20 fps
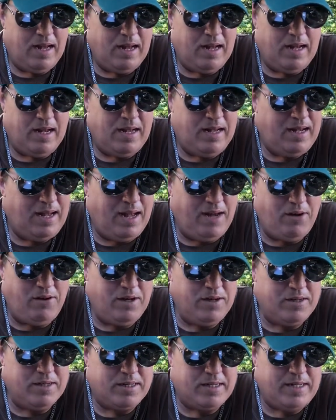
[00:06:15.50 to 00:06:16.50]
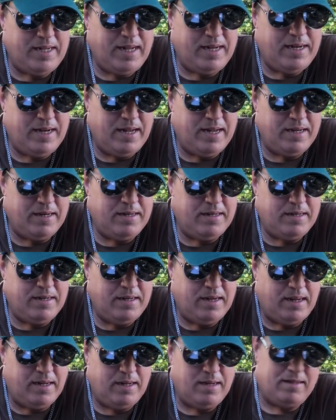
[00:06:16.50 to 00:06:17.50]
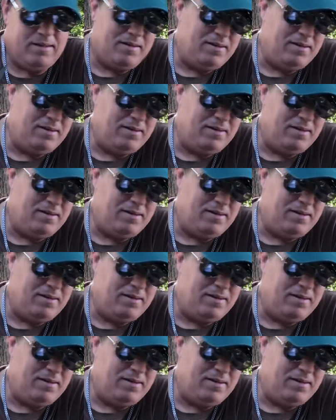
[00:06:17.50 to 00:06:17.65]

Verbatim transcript: I, I don't understand that. I,